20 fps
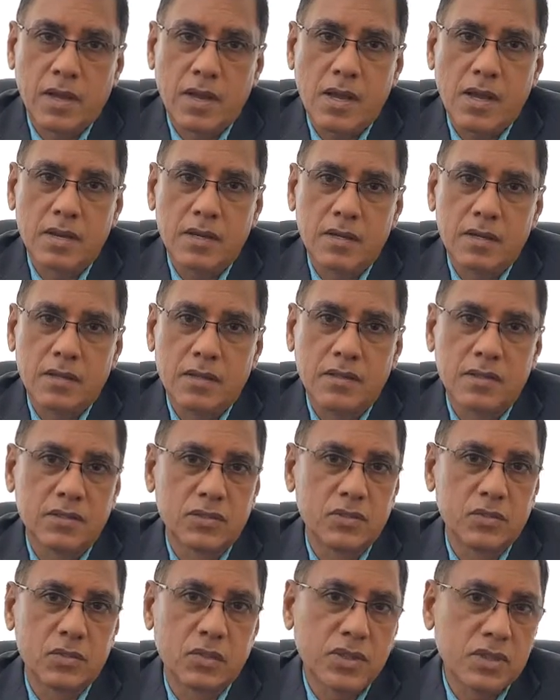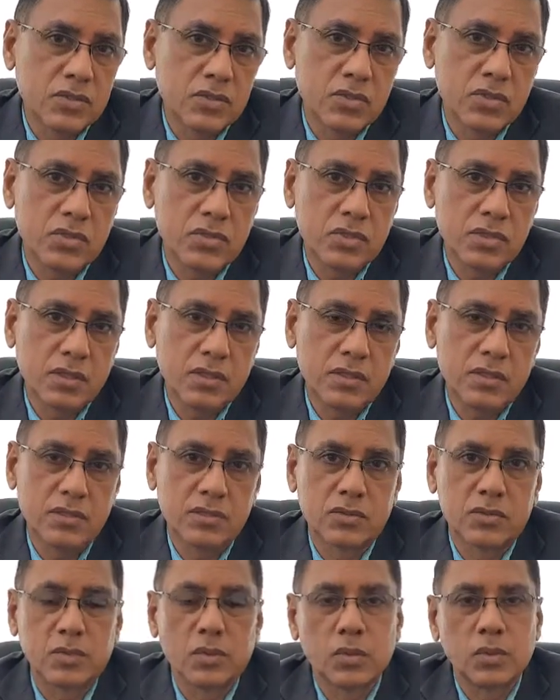And there is no anesthesia, there
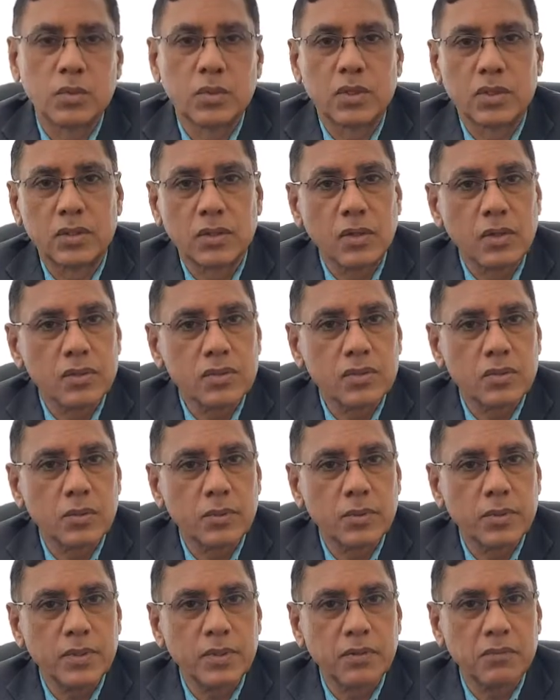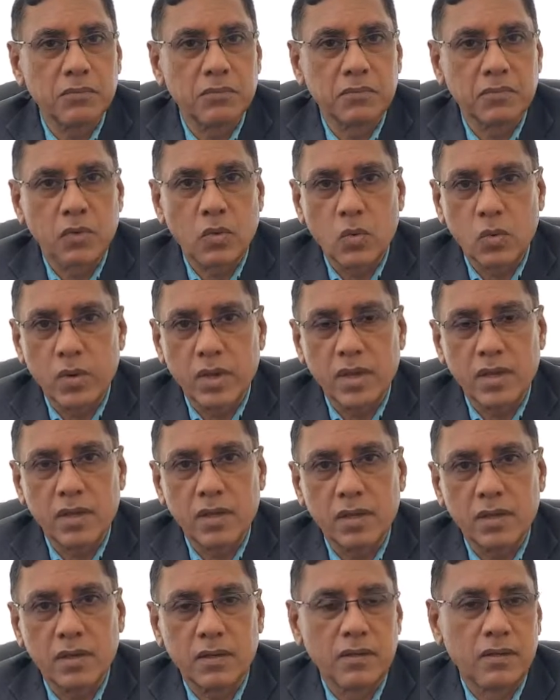is no endoscopy,
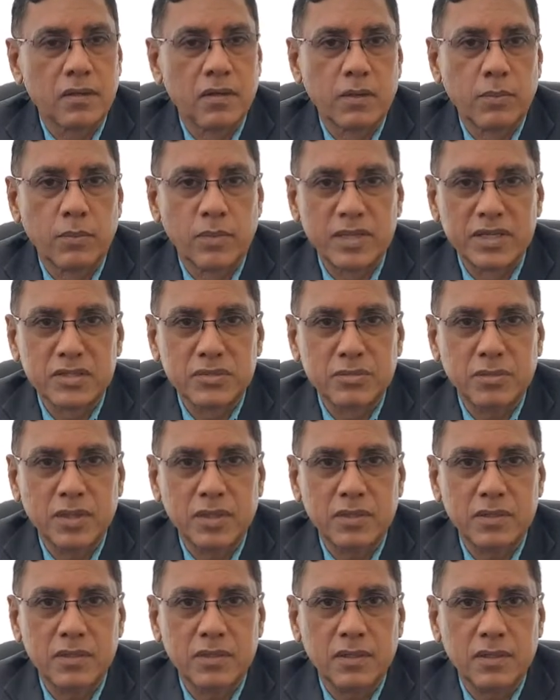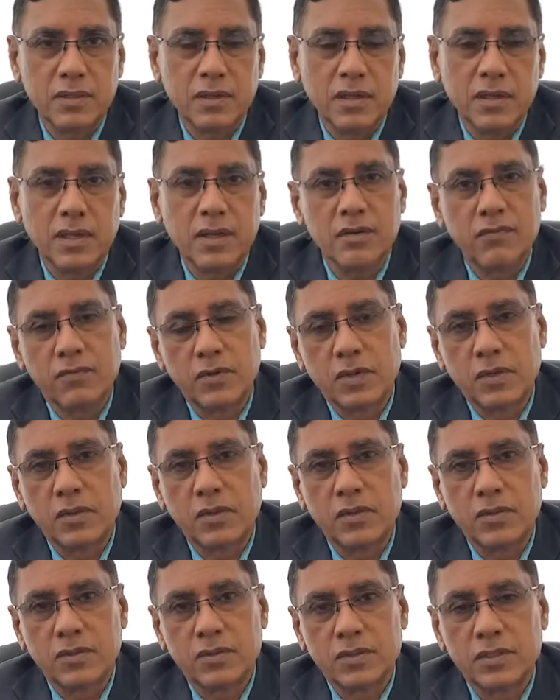quick placement, and weight
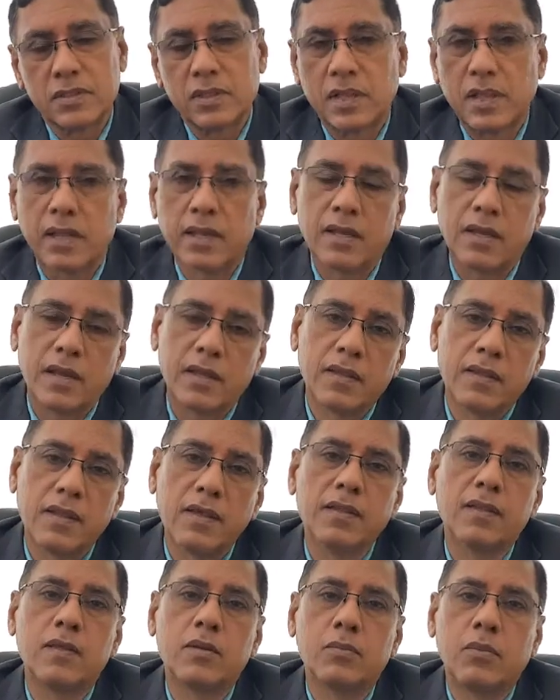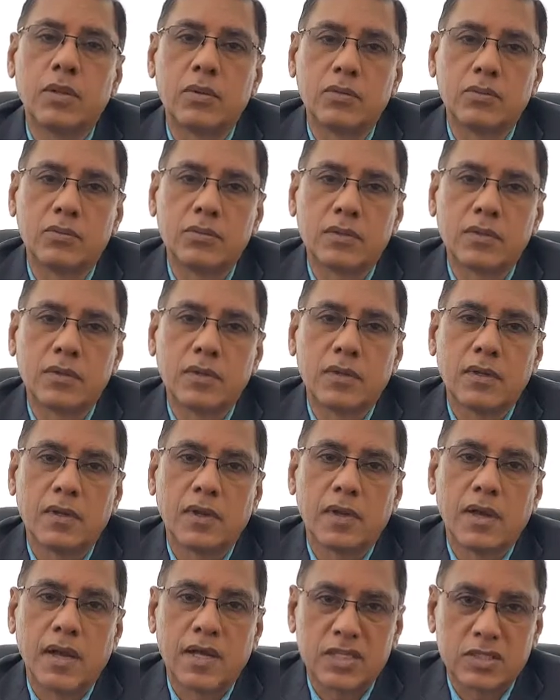loss is like any other balloon.
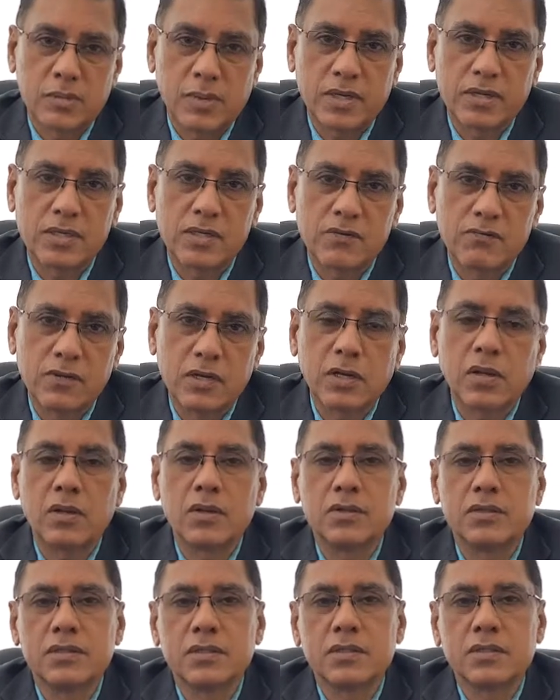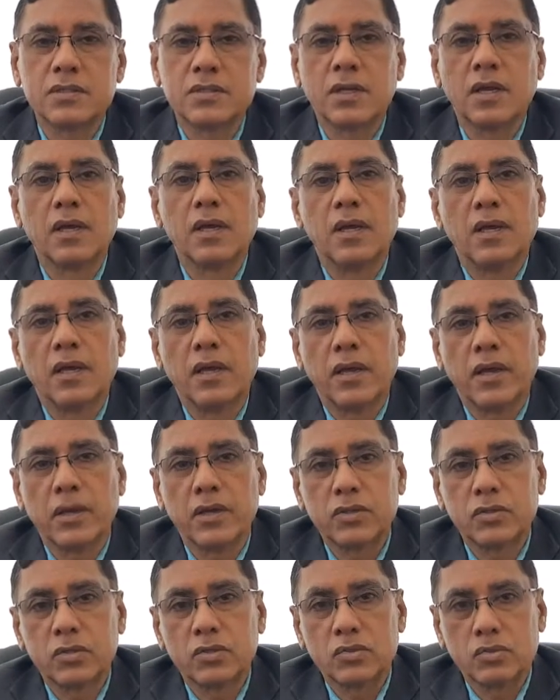Expected weight loss is
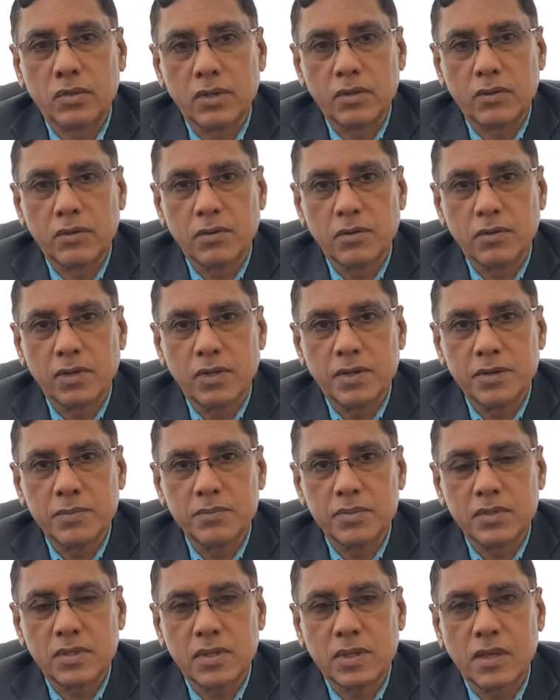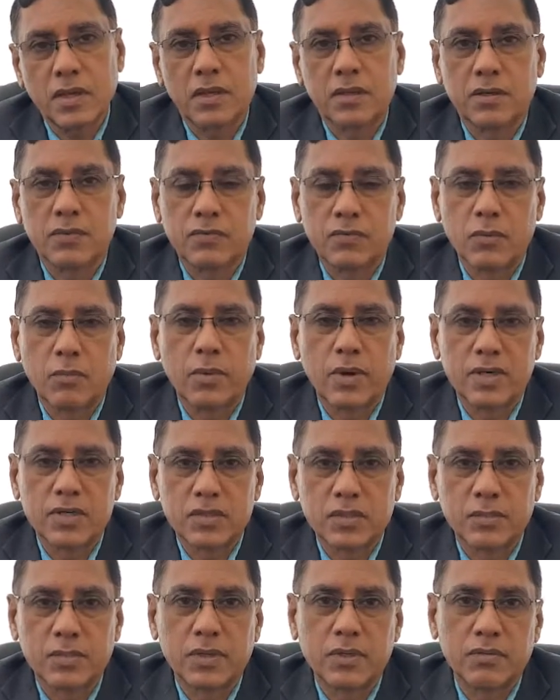8 to 12 kilograms, and if you
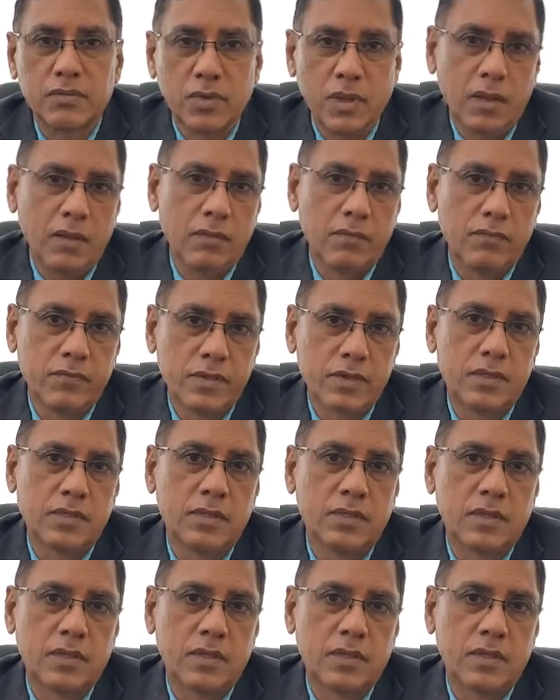participate well with